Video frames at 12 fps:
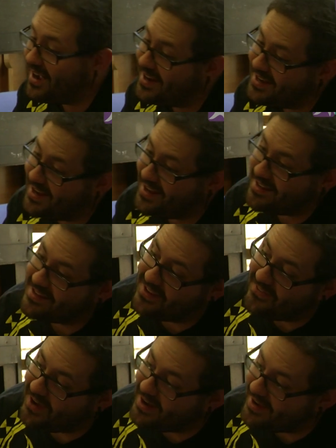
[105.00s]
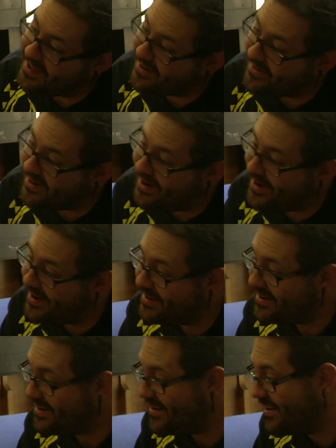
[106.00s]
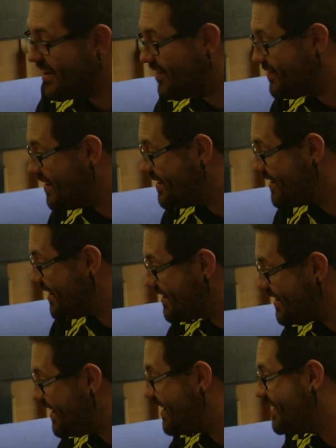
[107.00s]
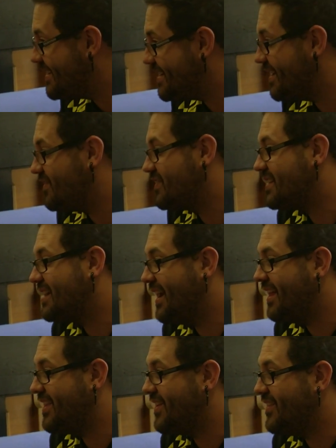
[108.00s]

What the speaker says: honey ants live under the ground, and you have to dig down deep to get